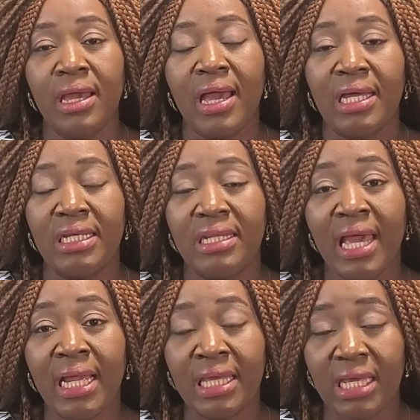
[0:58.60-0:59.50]
And in
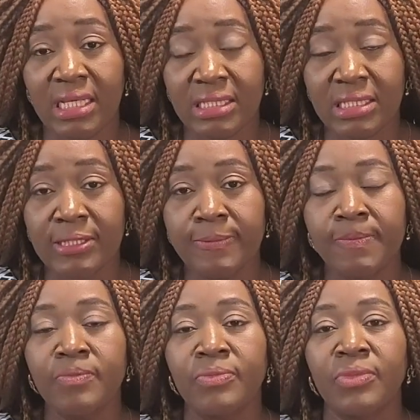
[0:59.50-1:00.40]
that case,
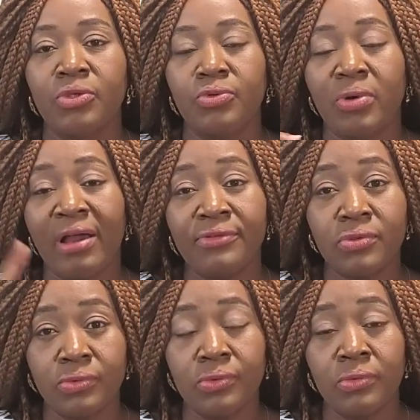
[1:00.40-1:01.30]
you have
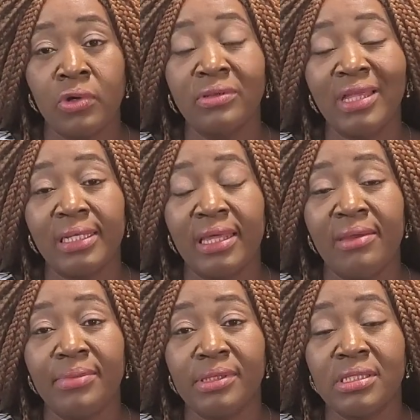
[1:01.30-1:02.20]
to contact the
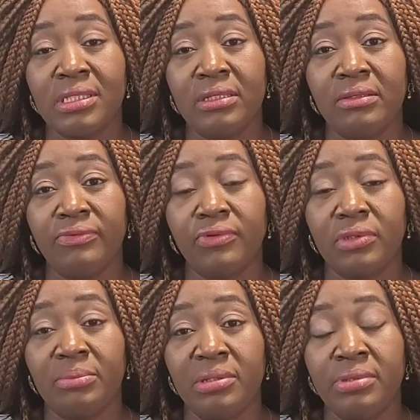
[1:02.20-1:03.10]
embassy for
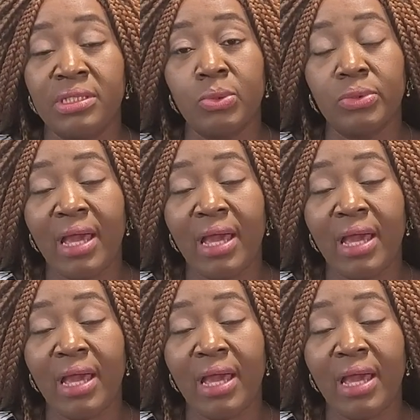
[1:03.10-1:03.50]
the baby's own